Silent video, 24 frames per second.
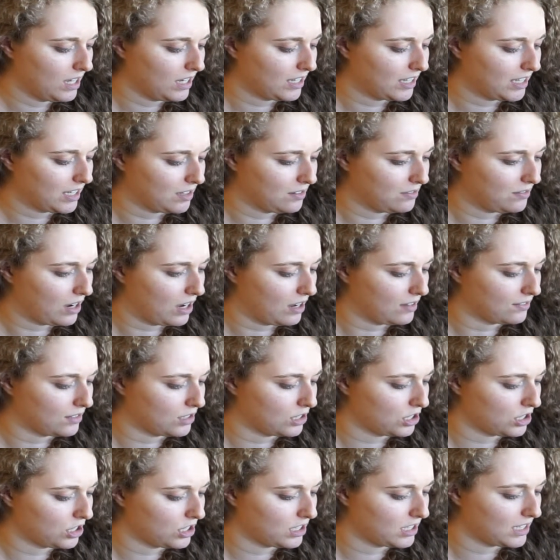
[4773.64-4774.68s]
Give
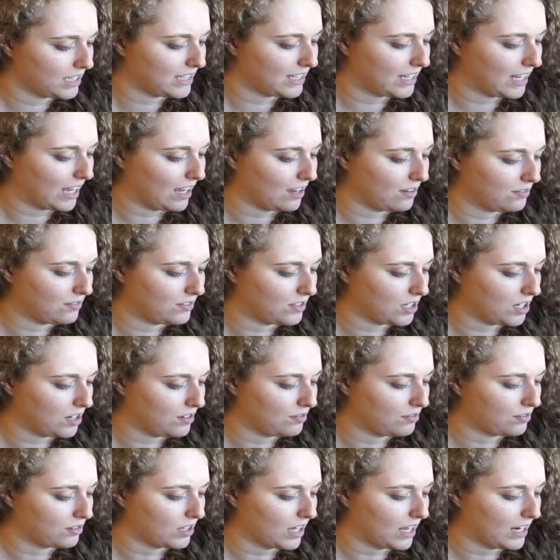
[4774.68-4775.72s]
others the gift
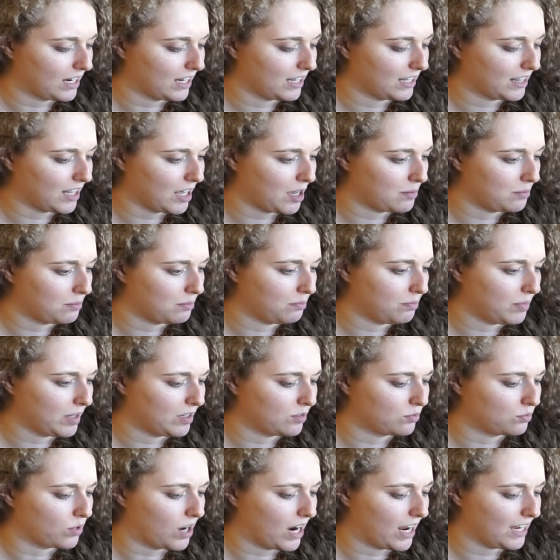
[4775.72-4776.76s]
of letting them
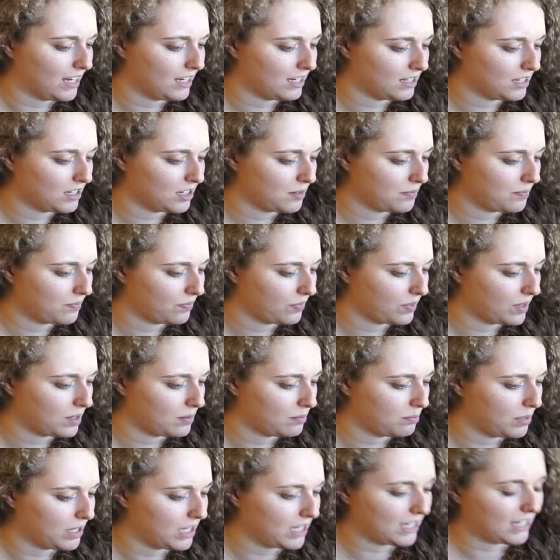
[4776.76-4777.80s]
be right.
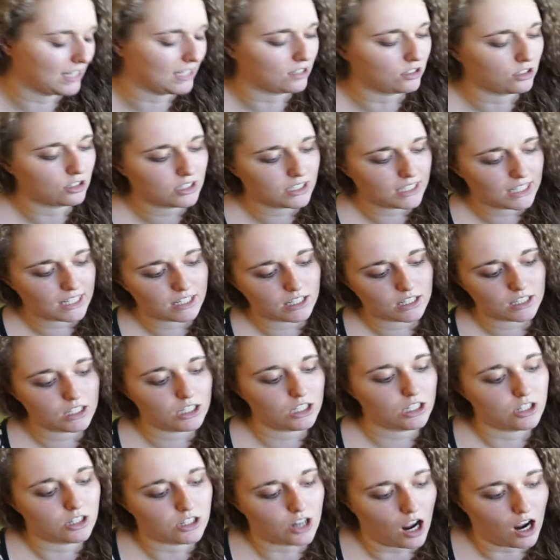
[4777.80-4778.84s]
Be
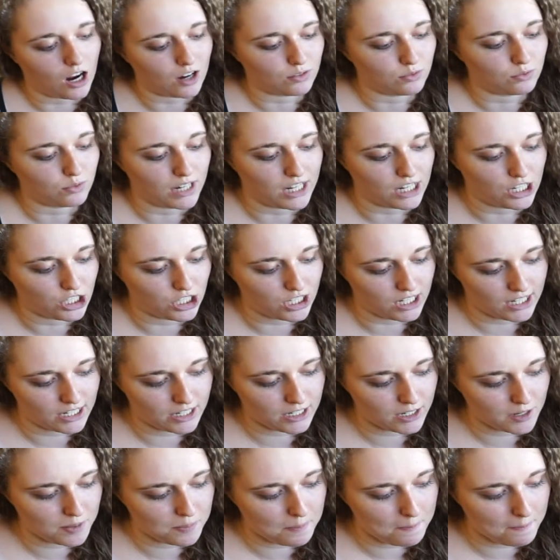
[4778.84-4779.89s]
yielding, not
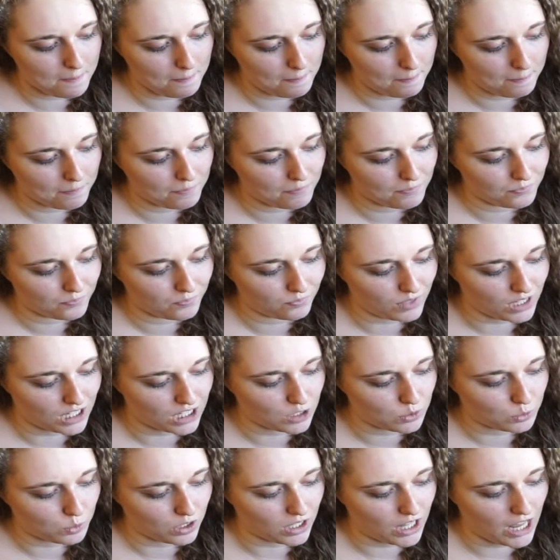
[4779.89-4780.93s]
rigid.
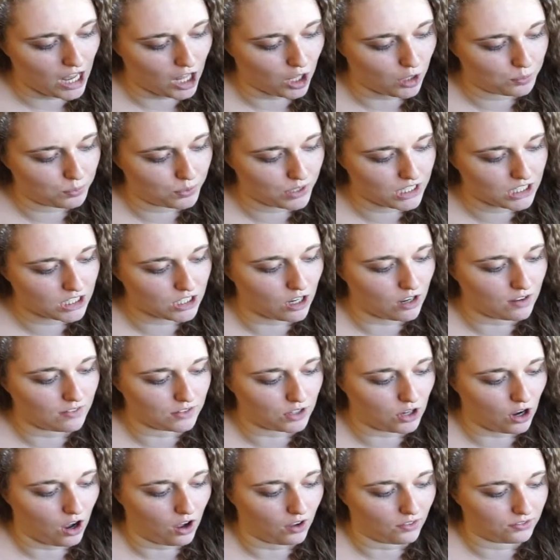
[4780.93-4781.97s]
This will help resolve
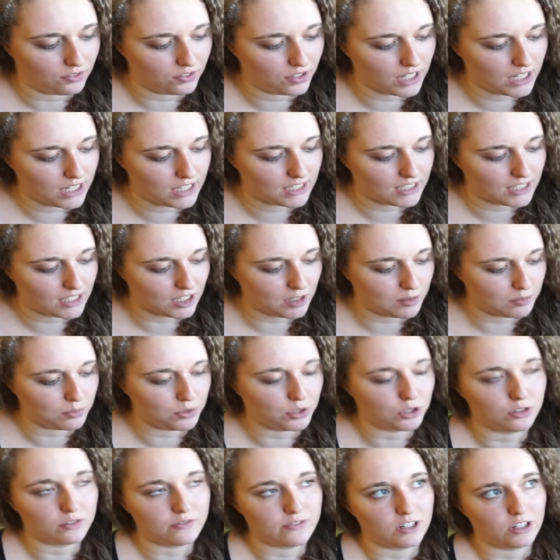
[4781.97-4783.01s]
conflicts and
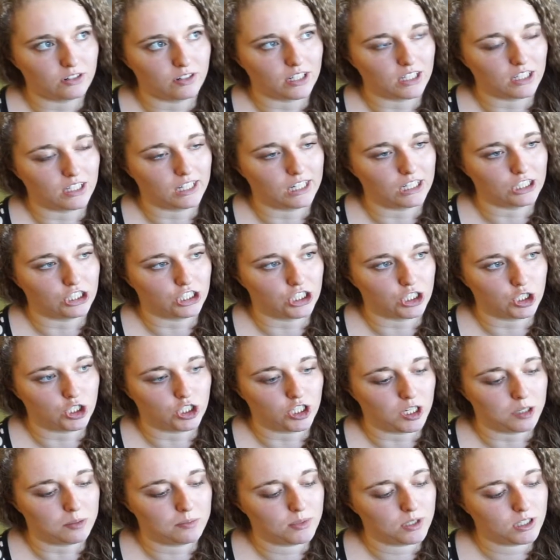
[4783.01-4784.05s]
improve your
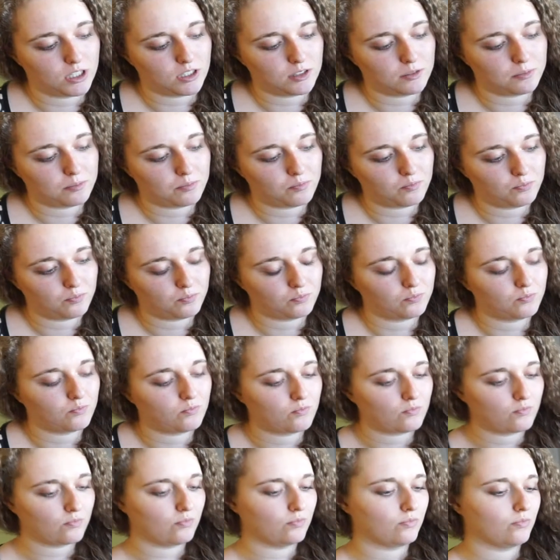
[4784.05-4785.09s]
relationships.
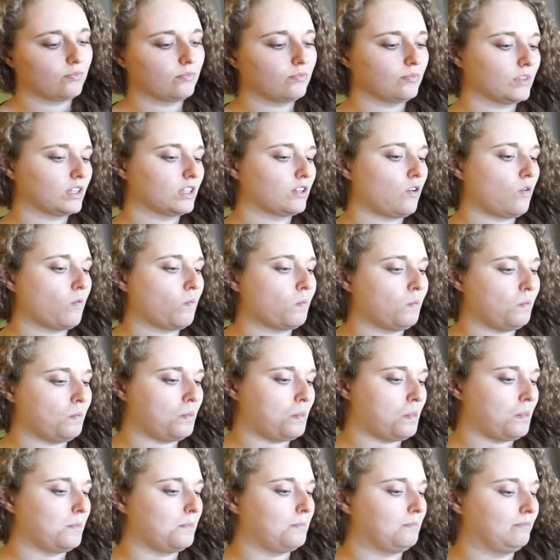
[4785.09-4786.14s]

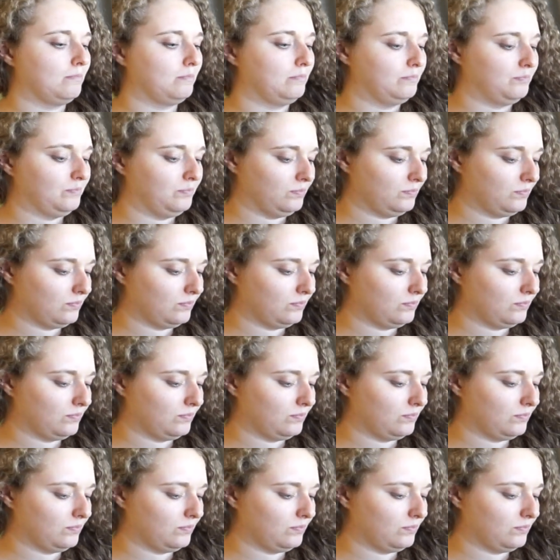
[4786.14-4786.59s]
Hmm.